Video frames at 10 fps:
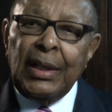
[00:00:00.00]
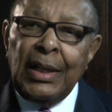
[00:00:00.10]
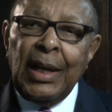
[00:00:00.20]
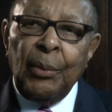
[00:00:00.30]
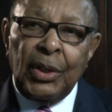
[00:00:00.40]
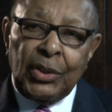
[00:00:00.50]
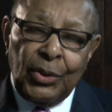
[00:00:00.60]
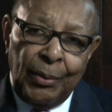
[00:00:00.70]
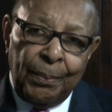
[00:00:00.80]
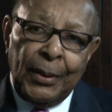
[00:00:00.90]
And then I went
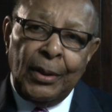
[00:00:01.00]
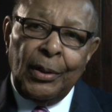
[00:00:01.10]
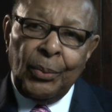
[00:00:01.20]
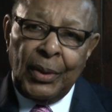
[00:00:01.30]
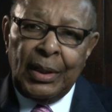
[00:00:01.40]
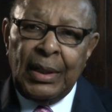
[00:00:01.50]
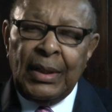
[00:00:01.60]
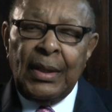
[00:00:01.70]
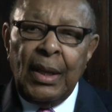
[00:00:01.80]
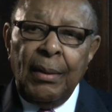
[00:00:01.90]
through the period when
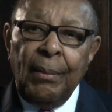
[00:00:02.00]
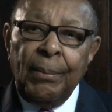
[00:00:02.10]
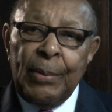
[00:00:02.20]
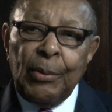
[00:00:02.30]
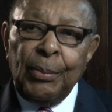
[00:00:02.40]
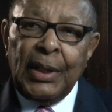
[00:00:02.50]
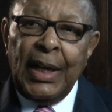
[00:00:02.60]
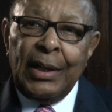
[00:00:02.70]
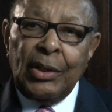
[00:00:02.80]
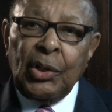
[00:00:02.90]
people
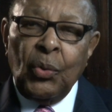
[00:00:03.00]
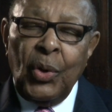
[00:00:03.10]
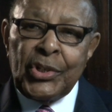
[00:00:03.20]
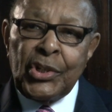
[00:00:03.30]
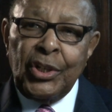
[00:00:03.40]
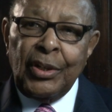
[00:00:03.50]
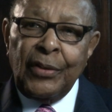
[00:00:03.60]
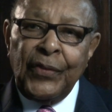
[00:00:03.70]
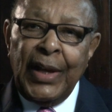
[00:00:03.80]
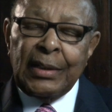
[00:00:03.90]
began to question
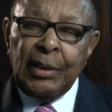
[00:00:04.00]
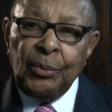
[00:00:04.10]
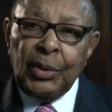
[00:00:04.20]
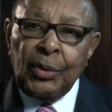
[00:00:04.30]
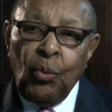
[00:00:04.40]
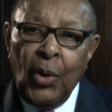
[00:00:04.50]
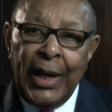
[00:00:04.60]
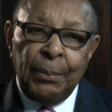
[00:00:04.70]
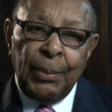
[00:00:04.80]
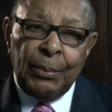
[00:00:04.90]
the fact that with
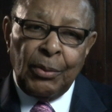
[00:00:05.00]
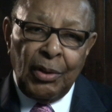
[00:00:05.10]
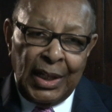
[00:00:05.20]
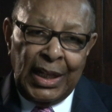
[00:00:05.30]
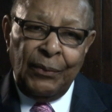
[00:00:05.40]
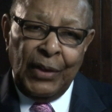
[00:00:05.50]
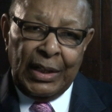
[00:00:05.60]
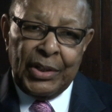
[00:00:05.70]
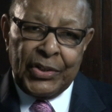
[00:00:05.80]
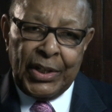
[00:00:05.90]
white people
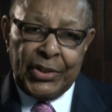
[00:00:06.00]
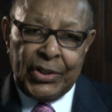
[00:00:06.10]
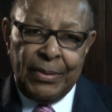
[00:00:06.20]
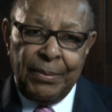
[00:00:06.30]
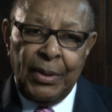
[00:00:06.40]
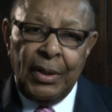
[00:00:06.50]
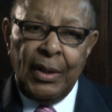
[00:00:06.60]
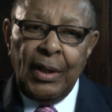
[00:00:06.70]
leaving the system,